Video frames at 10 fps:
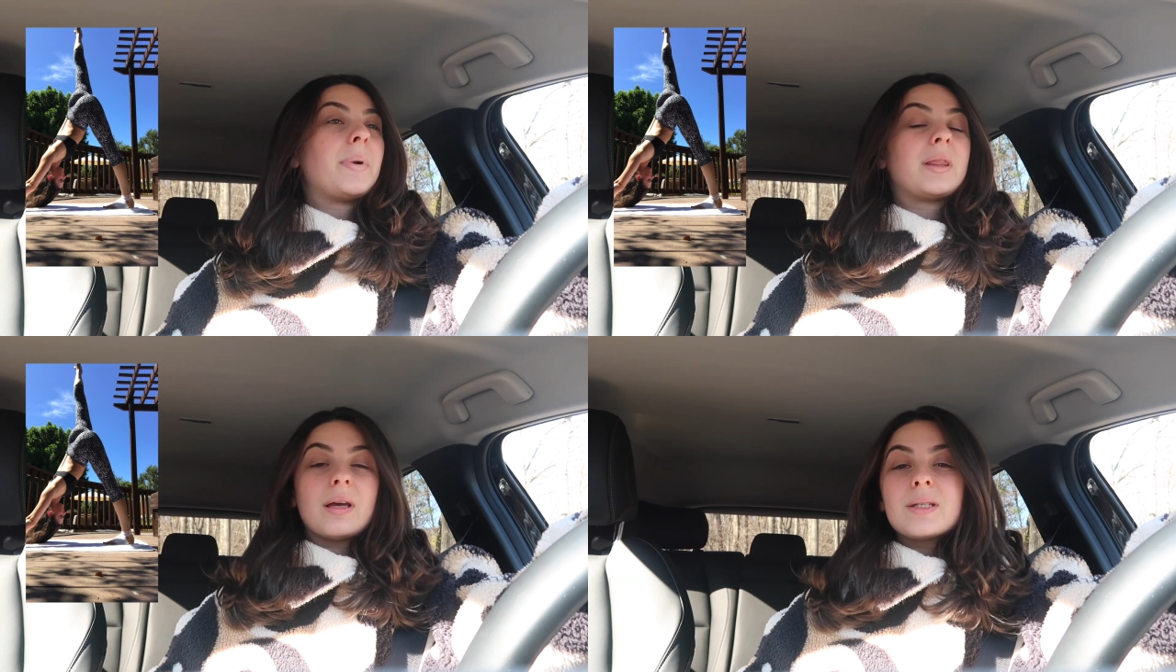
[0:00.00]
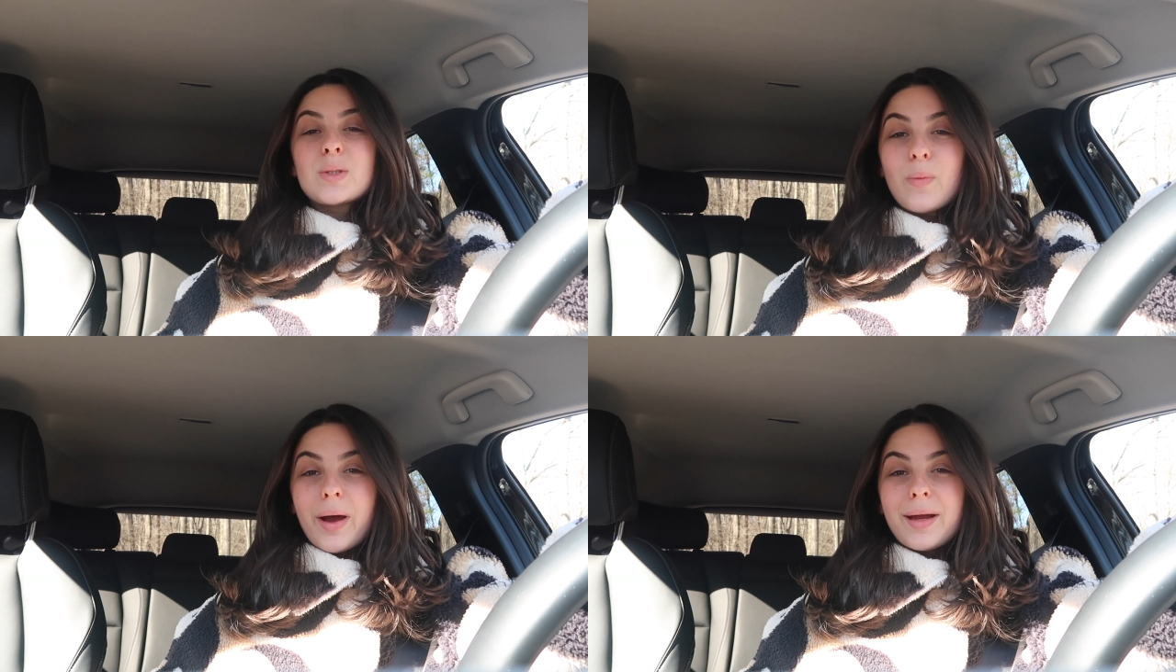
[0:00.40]
But
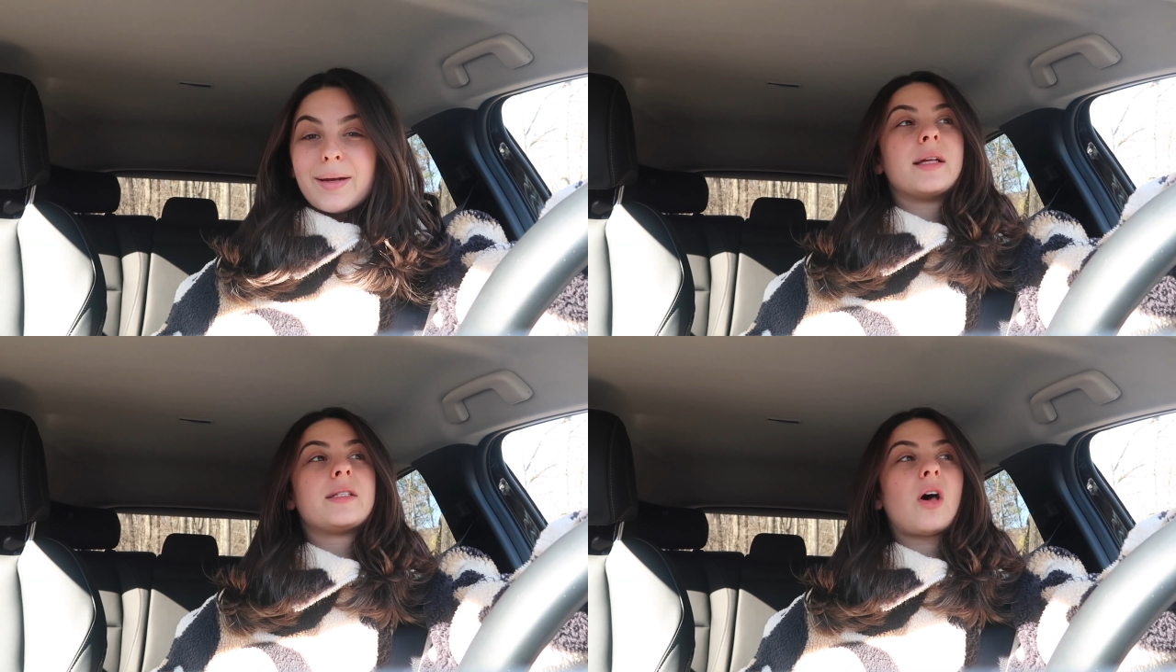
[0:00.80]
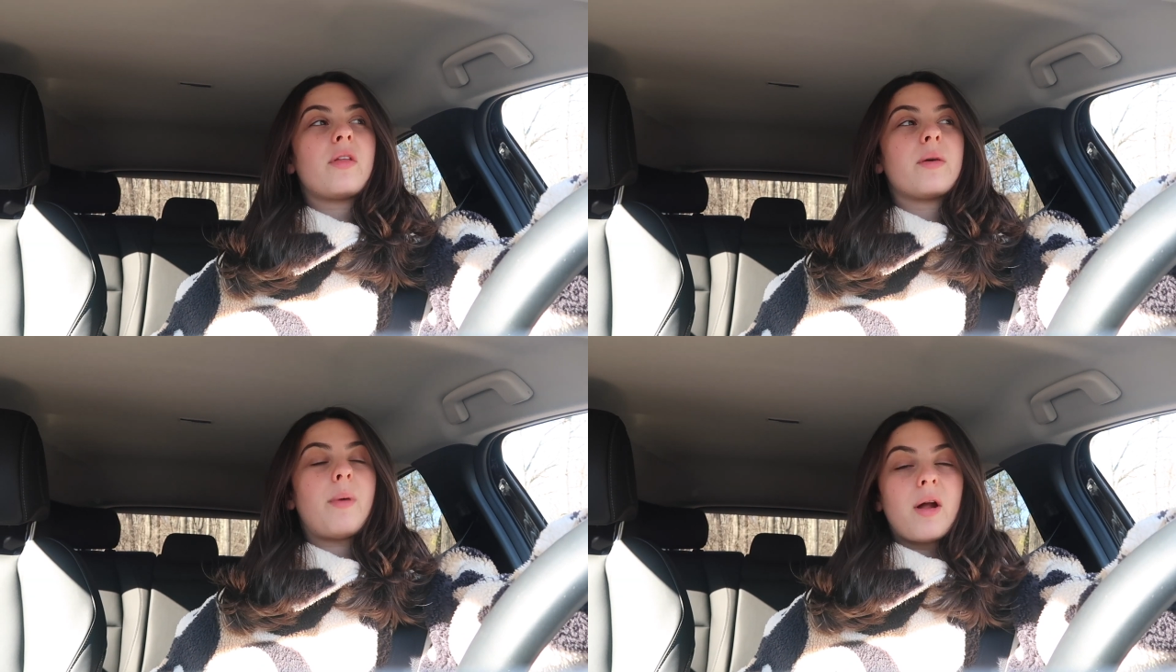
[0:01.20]
this one, it's
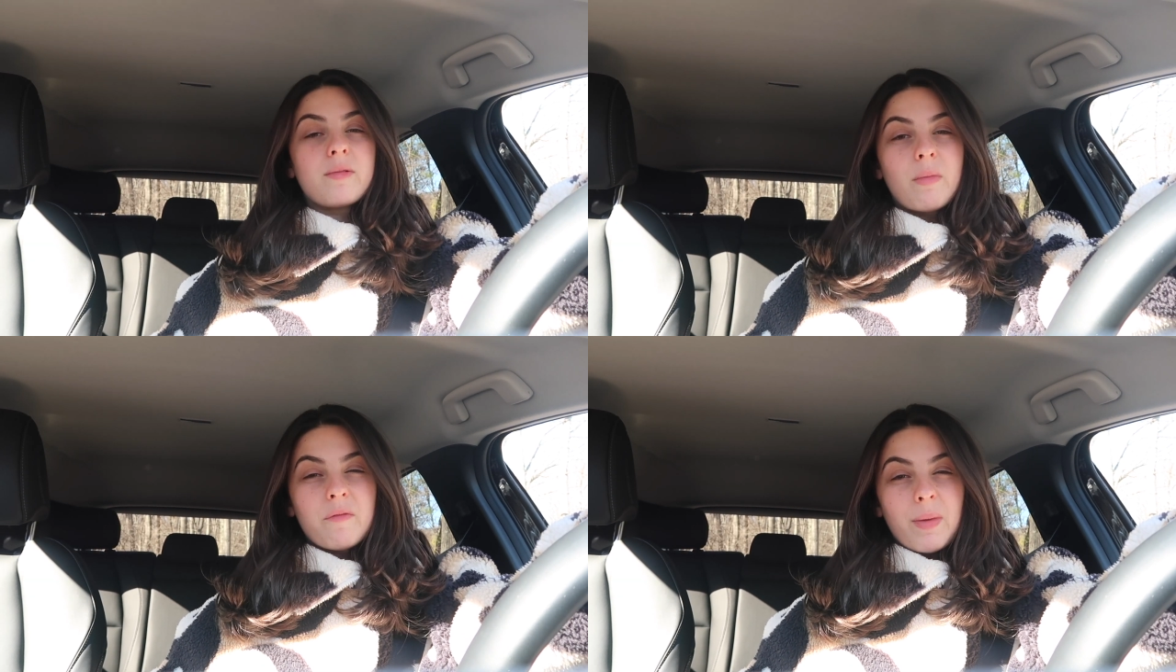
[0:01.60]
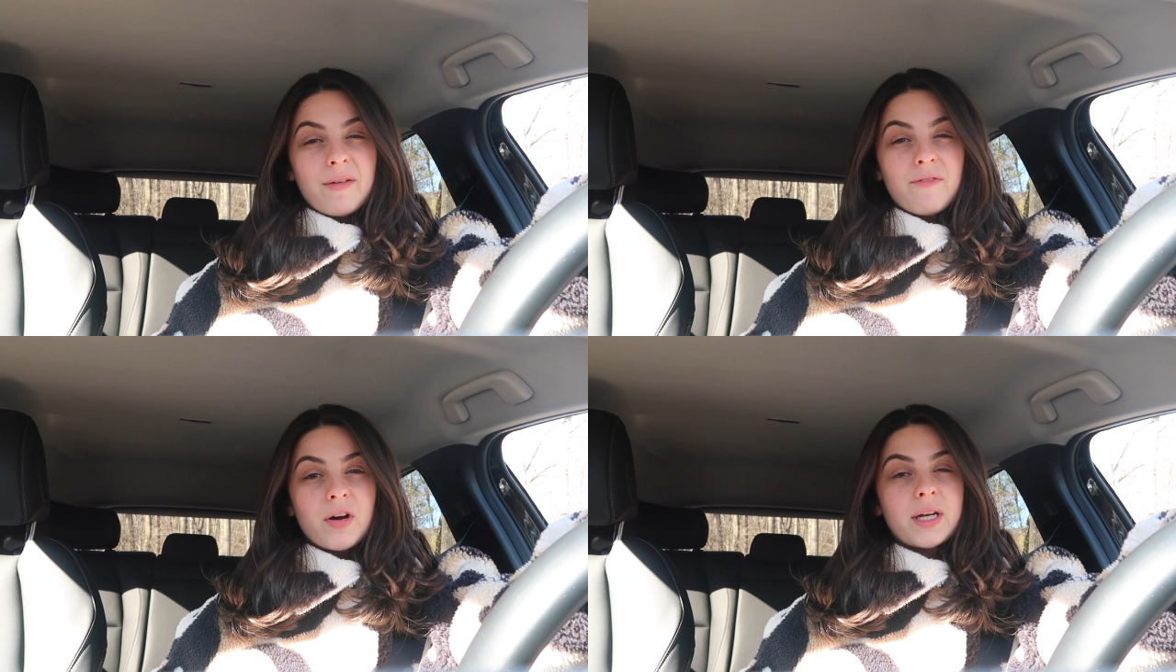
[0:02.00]
on the bottom of my
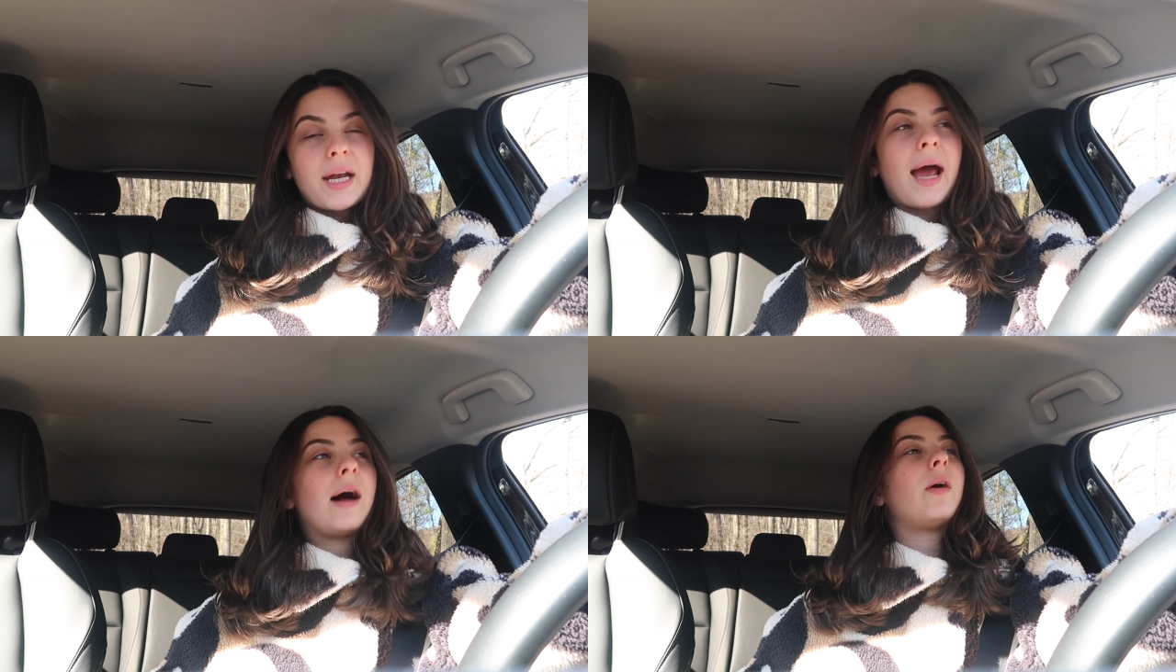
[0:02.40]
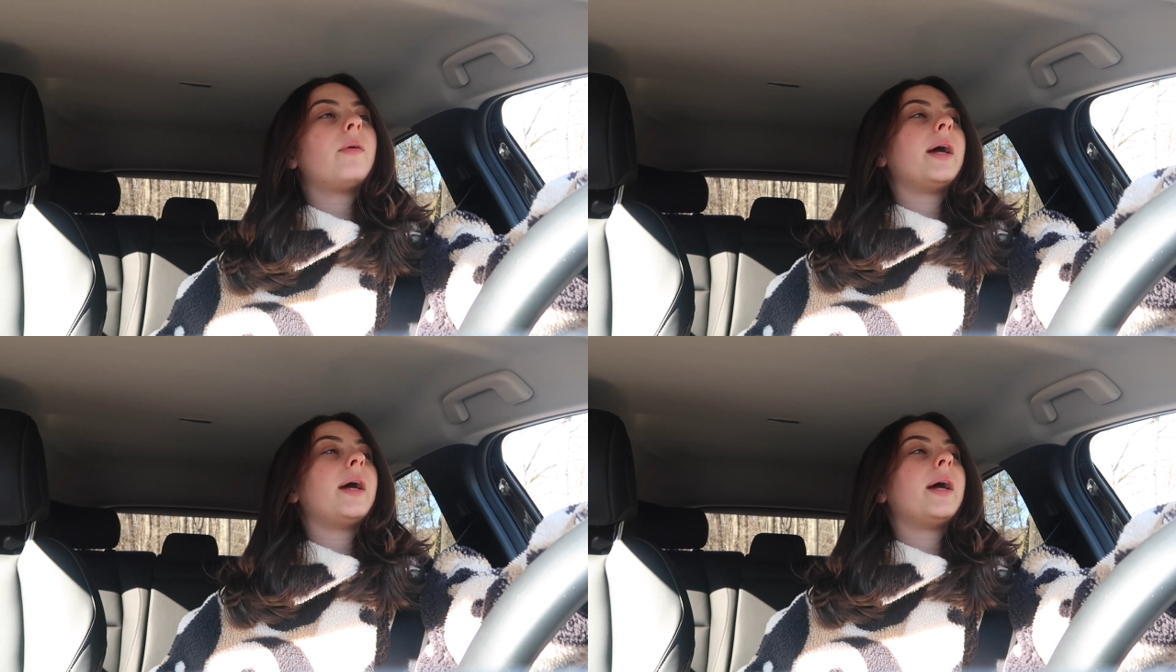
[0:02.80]
foot now,